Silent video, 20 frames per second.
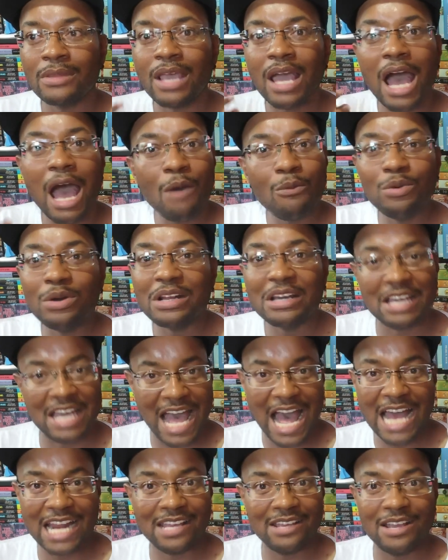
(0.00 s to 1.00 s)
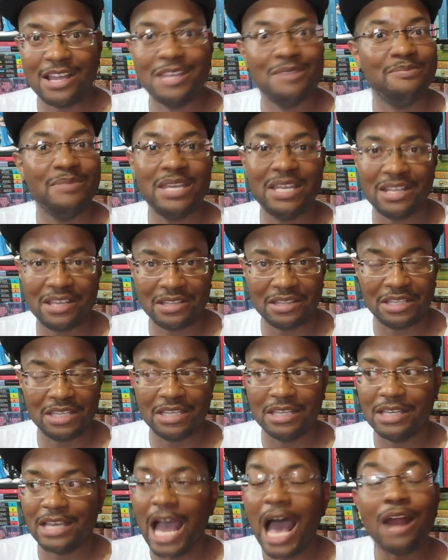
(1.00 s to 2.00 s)
I would have got it
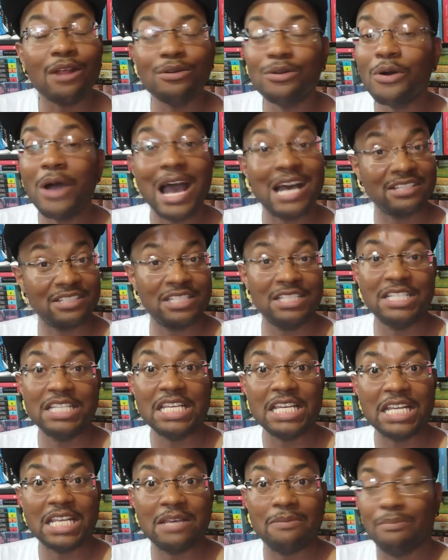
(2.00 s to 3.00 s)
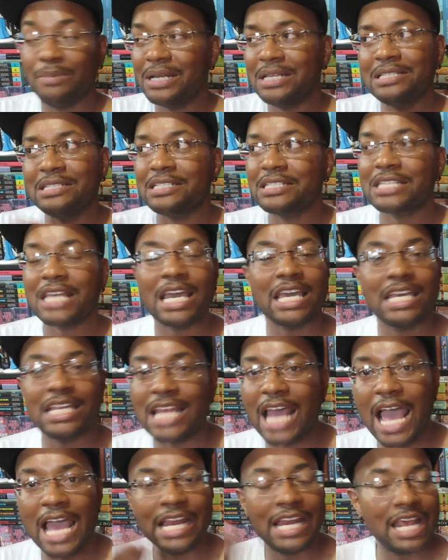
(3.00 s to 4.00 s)
immediately. I don't know how she did it, but it's just like
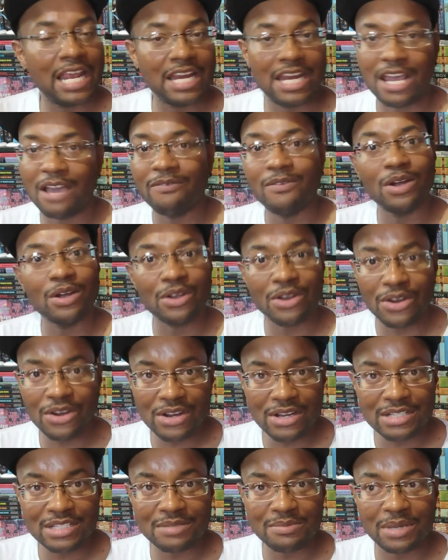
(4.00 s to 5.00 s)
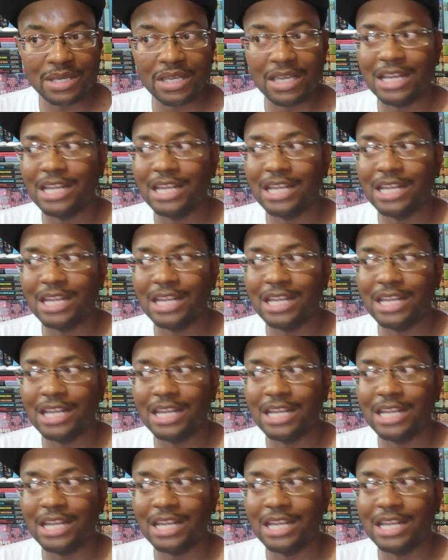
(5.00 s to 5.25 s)
it, it, it never occurred to me.